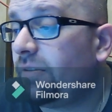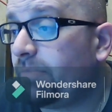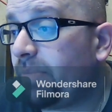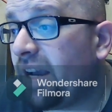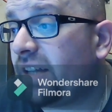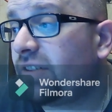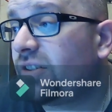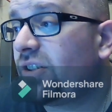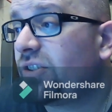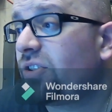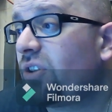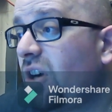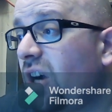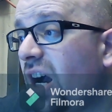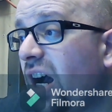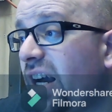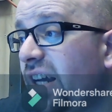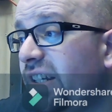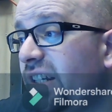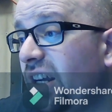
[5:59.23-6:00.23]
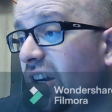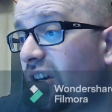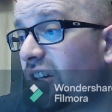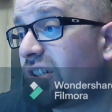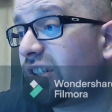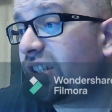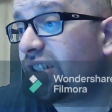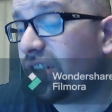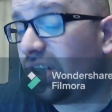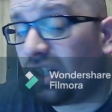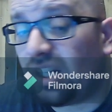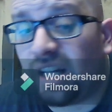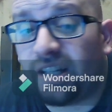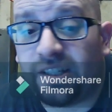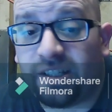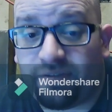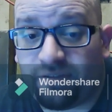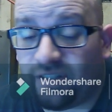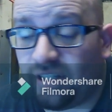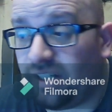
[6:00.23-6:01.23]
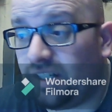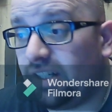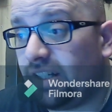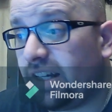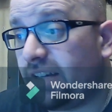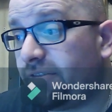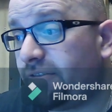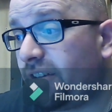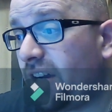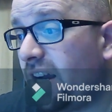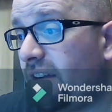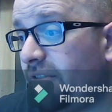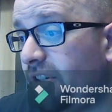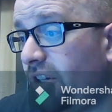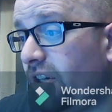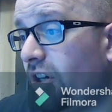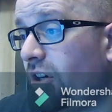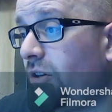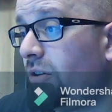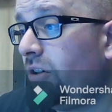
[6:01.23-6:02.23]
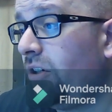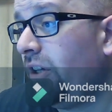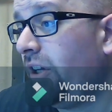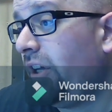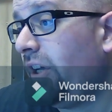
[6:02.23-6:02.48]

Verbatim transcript: Panthers are un, are still undefeated at 5 and 0